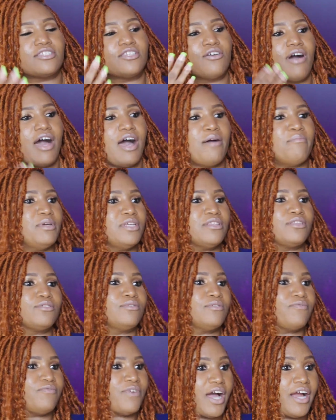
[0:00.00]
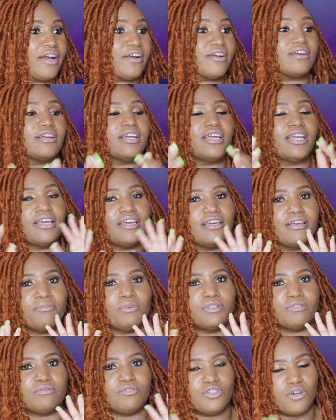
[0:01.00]
So I've been through the fire and
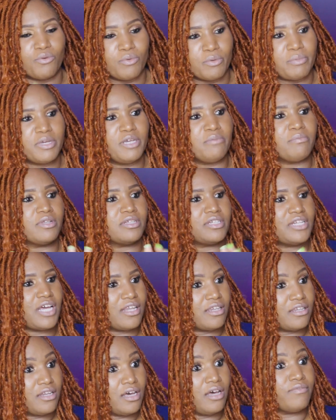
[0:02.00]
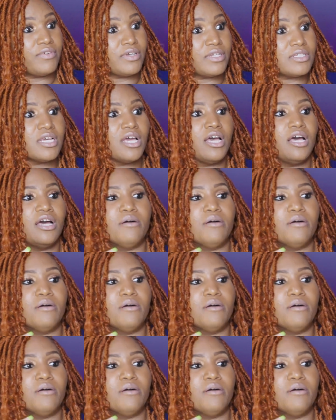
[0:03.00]
with people, and I love it.